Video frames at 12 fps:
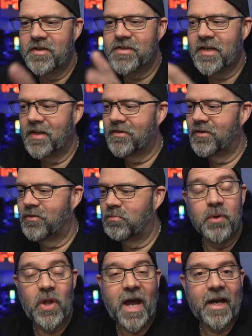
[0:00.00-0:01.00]
it's got this
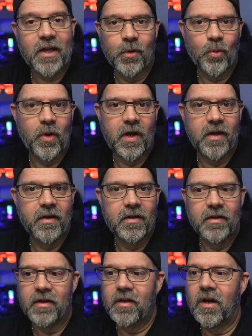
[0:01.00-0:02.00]
black and red
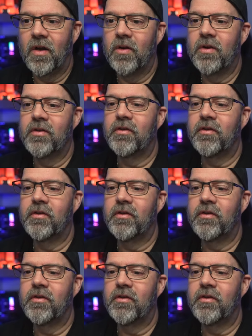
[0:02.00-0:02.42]
color